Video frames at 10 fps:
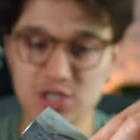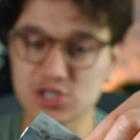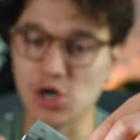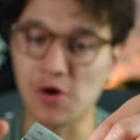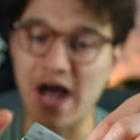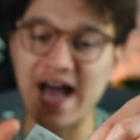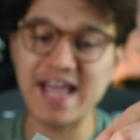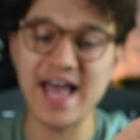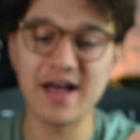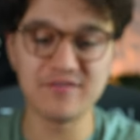So I
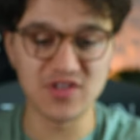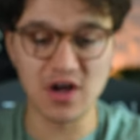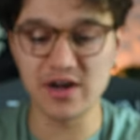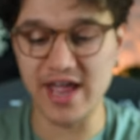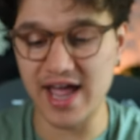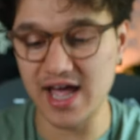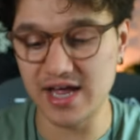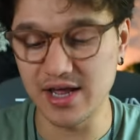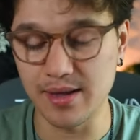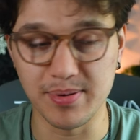have not
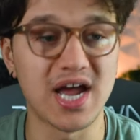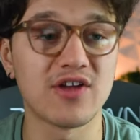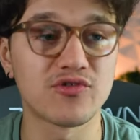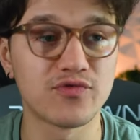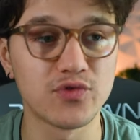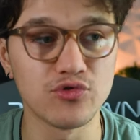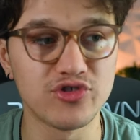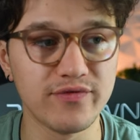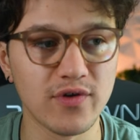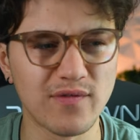had a passion fruit
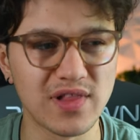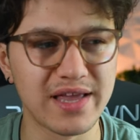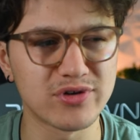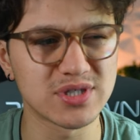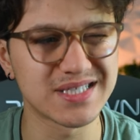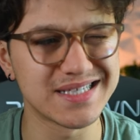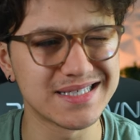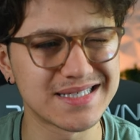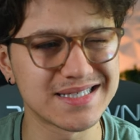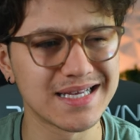G Fuel flavor
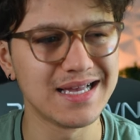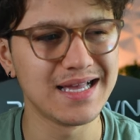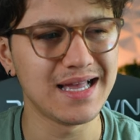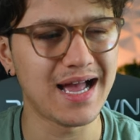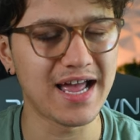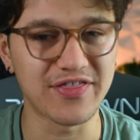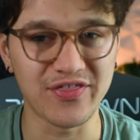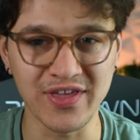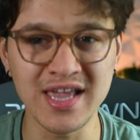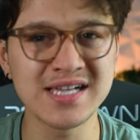since, I
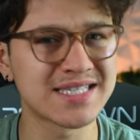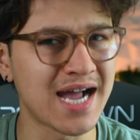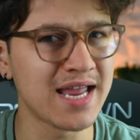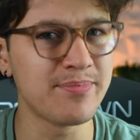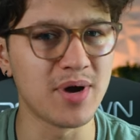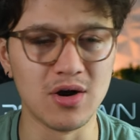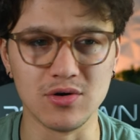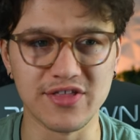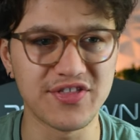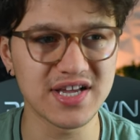think, Type-O.
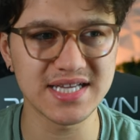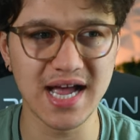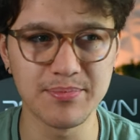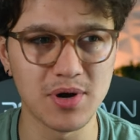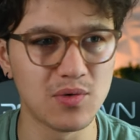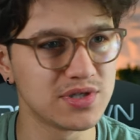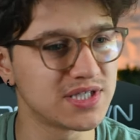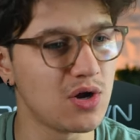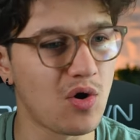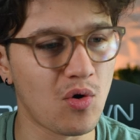I think Type-O was
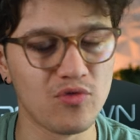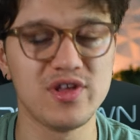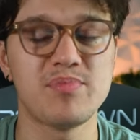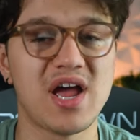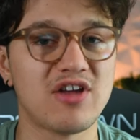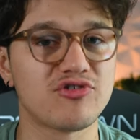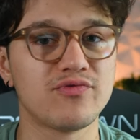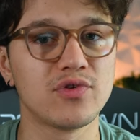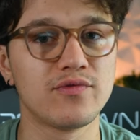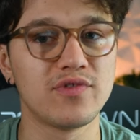the only passion
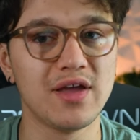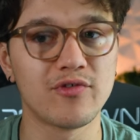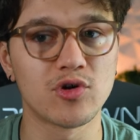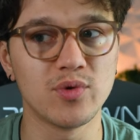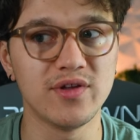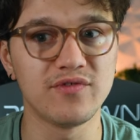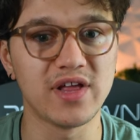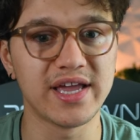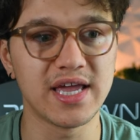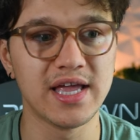fruit flavor we've
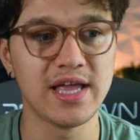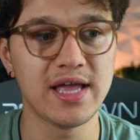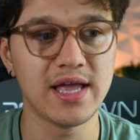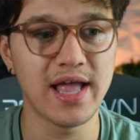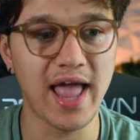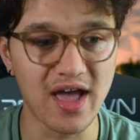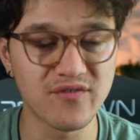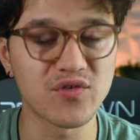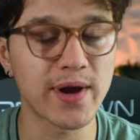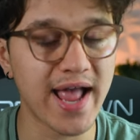like
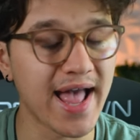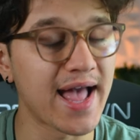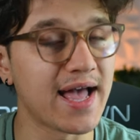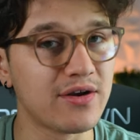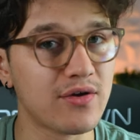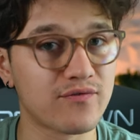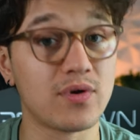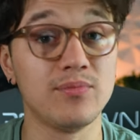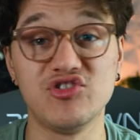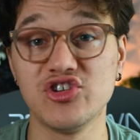ever had
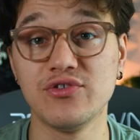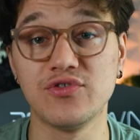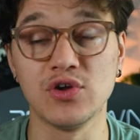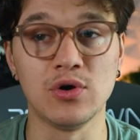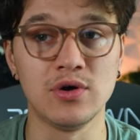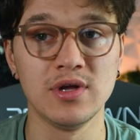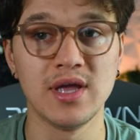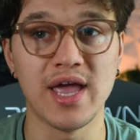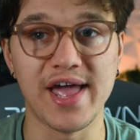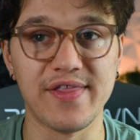from G Fuel.
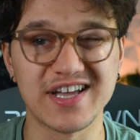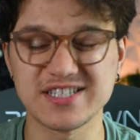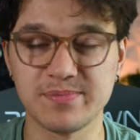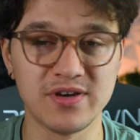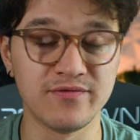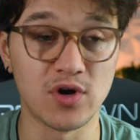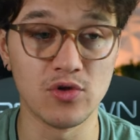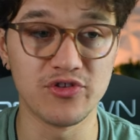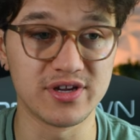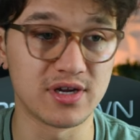And that's been
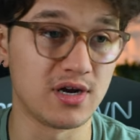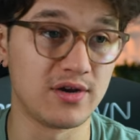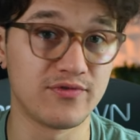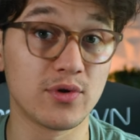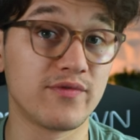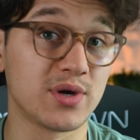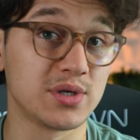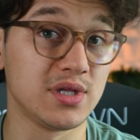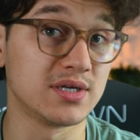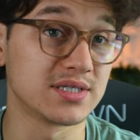vaulted and gone for a
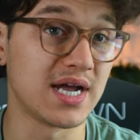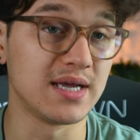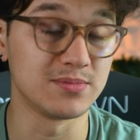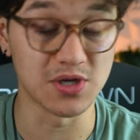very long time.